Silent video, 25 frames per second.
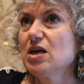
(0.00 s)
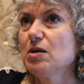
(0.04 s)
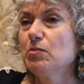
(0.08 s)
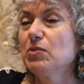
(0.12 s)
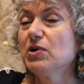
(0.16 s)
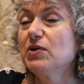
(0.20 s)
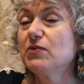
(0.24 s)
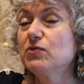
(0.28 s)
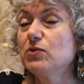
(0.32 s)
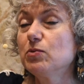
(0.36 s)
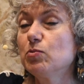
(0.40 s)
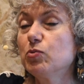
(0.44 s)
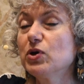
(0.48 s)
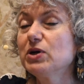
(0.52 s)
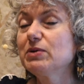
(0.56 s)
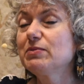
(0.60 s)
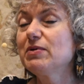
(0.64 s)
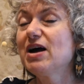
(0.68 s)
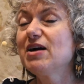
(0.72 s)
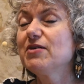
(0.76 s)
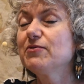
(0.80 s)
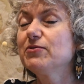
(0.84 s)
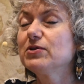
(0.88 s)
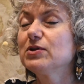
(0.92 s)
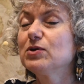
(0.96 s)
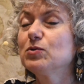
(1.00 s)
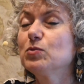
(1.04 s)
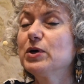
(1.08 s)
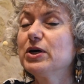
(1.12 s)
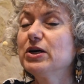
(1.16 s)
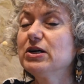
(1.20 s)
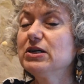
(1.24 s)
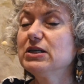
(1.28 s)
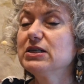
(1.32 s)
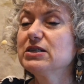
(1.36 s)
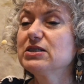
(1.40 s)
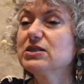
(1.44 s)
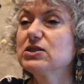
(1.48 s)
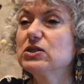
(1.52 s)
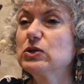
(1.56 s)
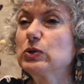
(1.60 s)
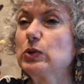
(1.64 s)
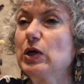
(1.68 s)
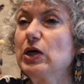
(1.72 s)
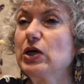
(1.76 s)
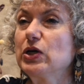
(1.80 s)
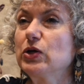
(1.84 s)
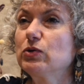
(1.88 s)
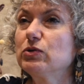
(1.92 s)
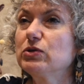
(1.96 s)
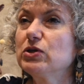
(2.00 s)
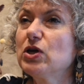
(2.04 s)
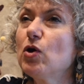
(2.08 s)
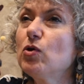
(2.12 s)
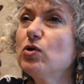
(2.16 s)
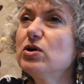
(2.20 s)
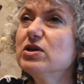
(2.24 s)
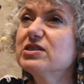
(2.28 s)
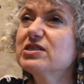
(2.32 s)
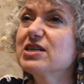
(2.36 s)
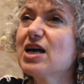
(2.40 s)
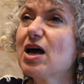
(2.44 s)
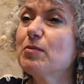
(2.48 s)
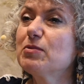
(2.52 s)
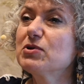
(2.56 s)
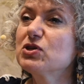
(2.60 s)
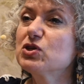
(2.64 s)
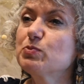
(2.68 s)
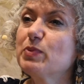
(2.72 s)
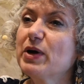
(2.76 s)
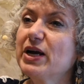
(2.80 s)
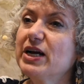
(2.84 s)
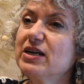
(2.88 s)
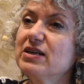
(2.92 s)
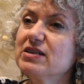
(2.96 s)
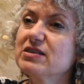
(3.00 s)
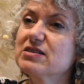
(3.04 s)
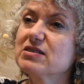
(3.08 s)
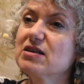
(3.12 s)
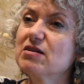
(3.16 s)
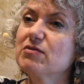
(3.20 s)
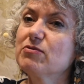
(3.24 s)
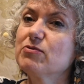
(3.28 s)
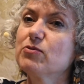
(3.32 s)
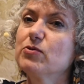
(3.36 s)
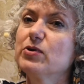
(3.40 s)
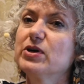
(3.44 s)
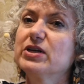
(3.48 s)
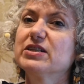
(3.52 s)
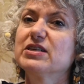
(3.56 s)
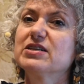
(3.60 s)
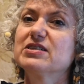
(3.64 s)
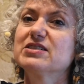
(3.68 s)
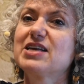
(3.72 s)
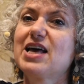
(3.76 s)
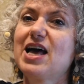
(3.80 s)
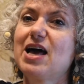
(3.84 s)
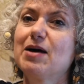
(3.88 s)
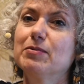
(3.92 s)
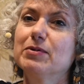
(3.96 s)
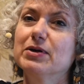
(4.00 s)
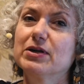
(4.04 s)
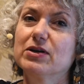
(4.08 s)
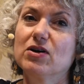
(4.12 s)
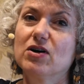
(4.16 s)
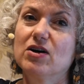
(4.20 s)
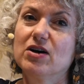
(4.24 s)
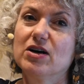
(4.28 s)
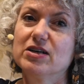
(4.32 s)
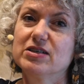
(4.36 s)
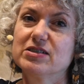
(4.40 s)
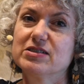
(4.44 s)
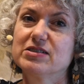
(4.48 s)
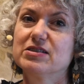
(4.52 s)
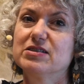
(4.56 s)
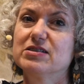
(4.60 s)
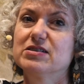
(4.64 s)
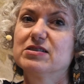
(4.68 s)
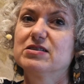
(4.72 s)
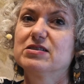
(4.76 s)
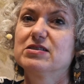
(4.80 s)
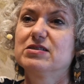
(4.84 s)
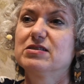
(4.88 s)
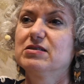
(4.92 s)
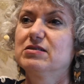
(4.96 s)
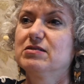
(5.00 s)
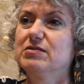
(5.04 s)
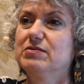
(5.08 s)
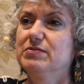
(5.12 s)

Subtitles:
But if you bring mindful awareness to it, you'll notice how much pain and suffering this habit causes.